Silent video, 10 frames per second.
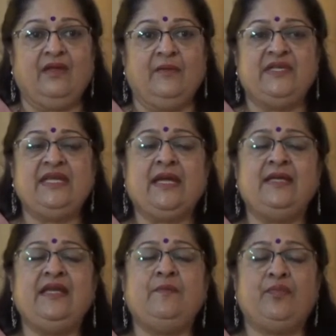But take a
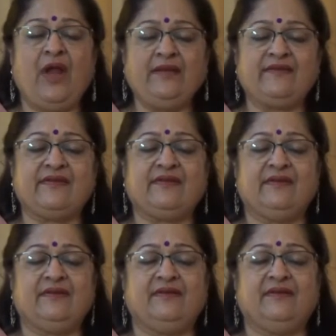deep breath
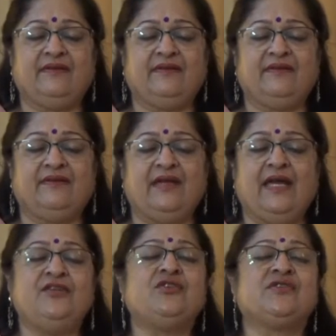
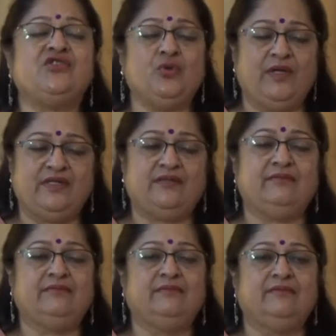and just do it.
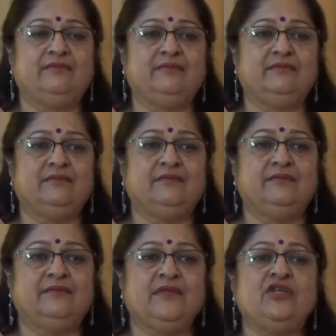
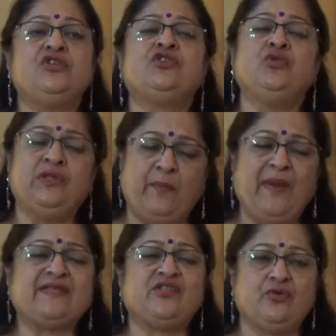Just do the
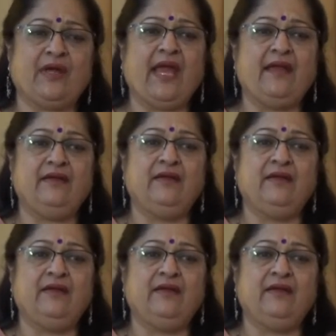best you can.